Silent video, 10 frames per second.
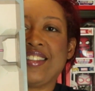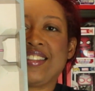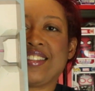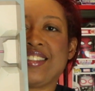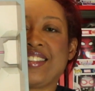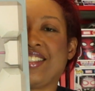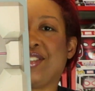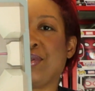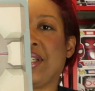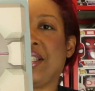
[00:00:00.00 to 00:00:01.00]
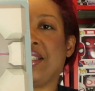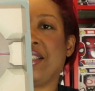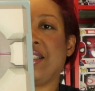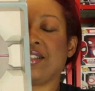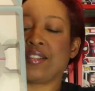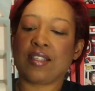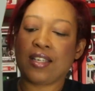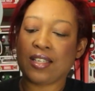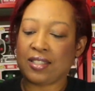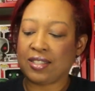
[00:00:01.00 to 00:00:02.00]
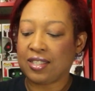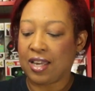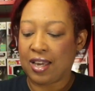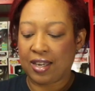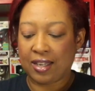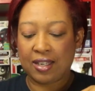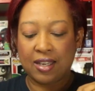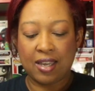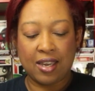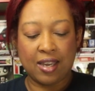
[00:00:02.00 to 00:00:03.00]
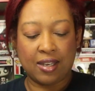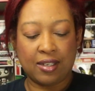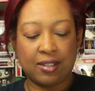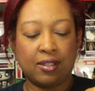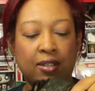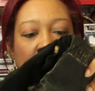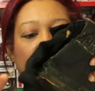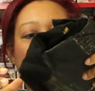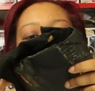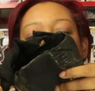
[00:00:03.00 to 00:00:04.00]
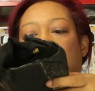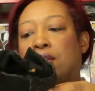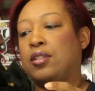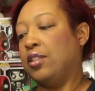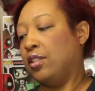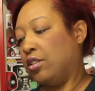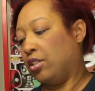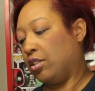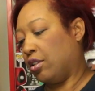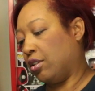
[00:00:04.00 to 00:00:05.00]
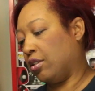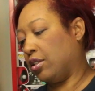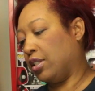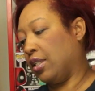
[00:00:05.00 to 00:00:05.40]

So this is what it looks like inside, and our t-shirt